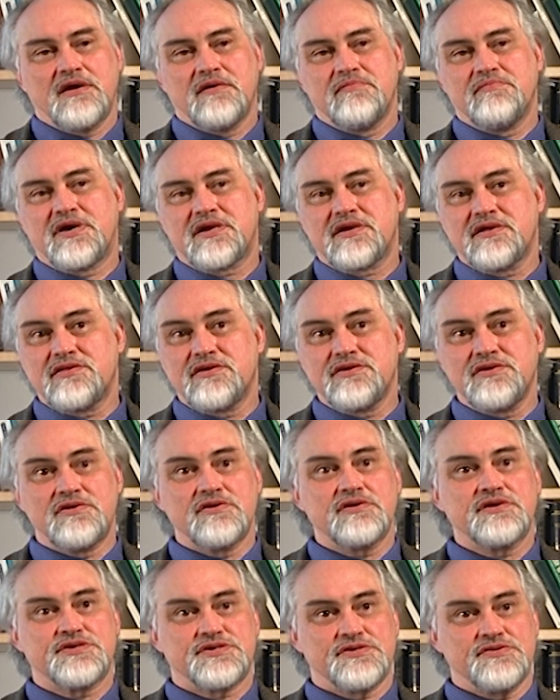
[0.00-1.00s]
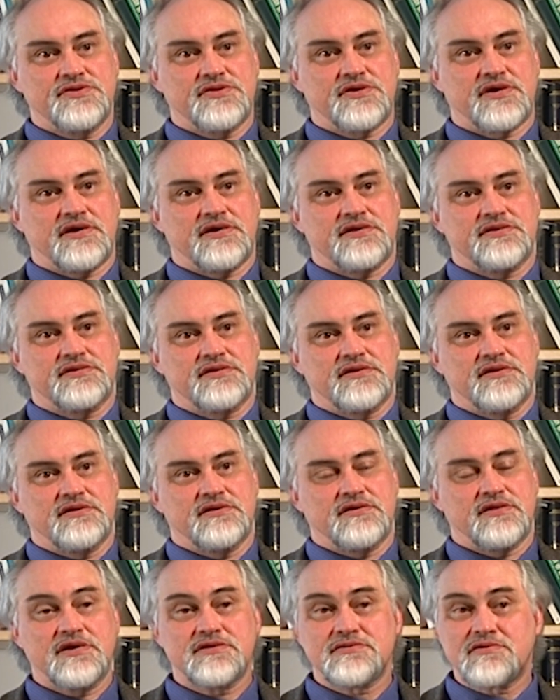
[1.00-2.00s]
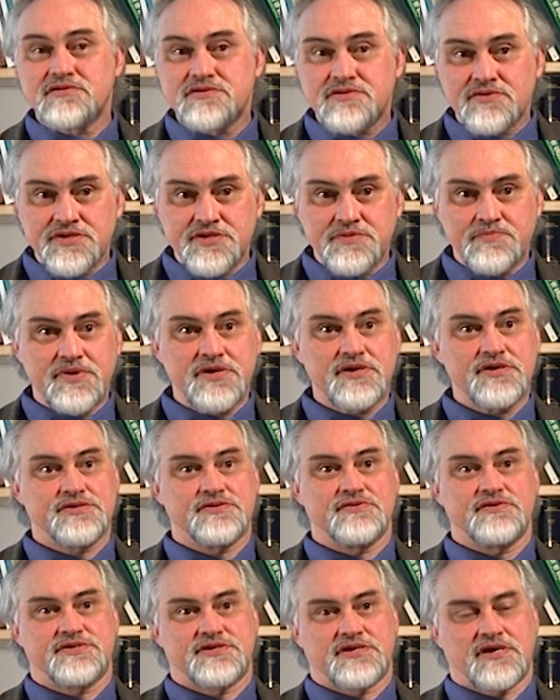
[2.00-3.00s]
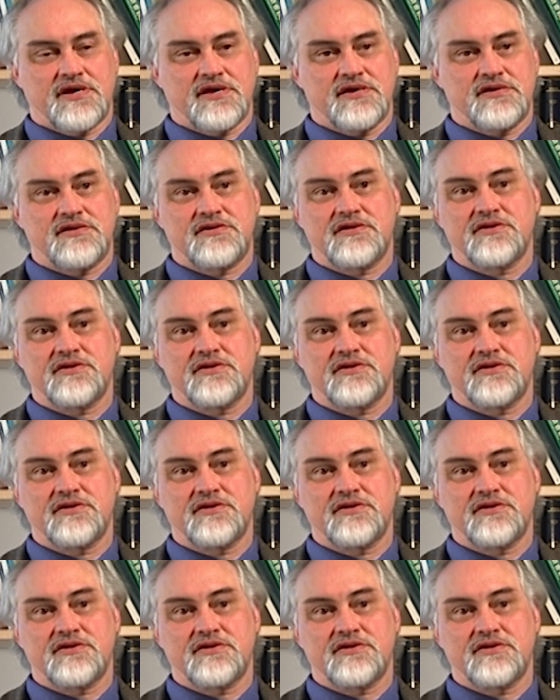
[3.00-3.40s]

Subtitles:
But in the Yoga Sutras, there's also a spiritual side and